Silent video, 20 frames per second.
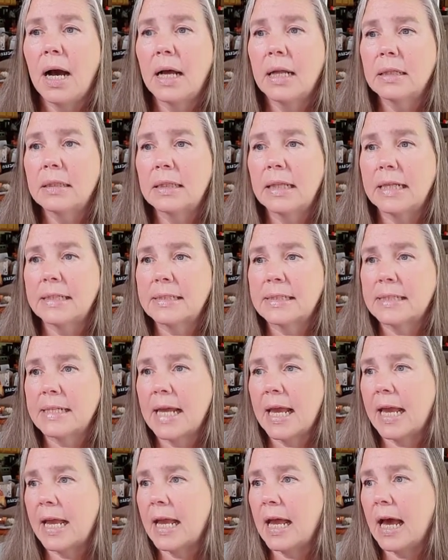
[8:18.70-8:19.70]
Let's
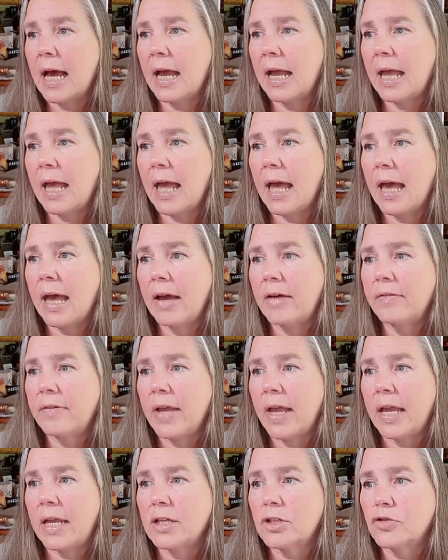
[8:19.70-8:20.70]
say I have
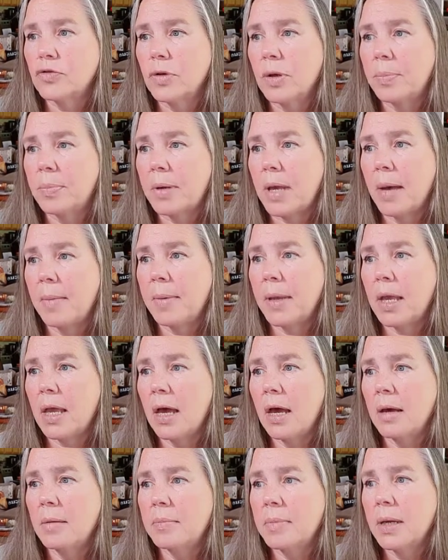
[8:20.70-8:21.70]
a trip coming
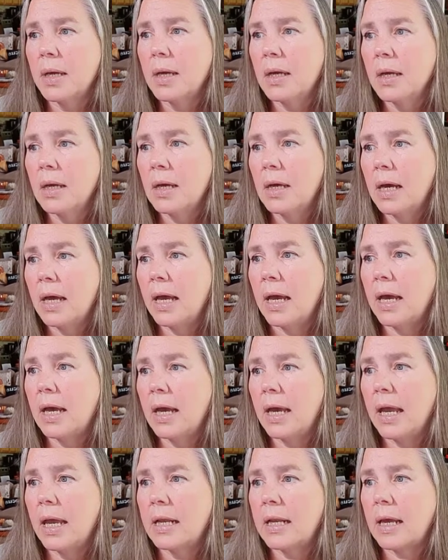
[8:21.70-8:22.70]
up
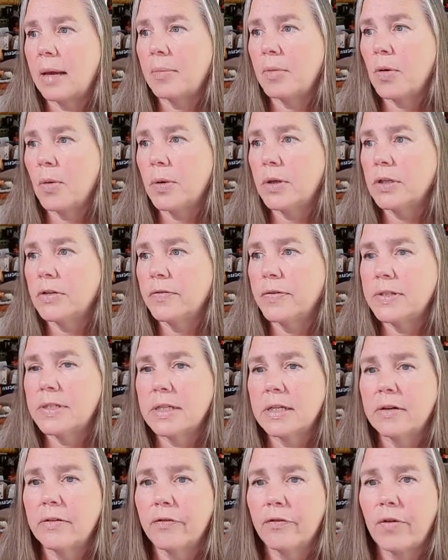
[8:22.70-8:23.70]
and I'm going to
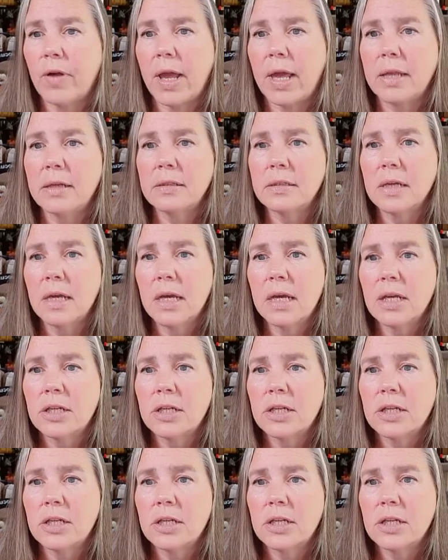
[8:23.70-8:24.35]
visit a friend.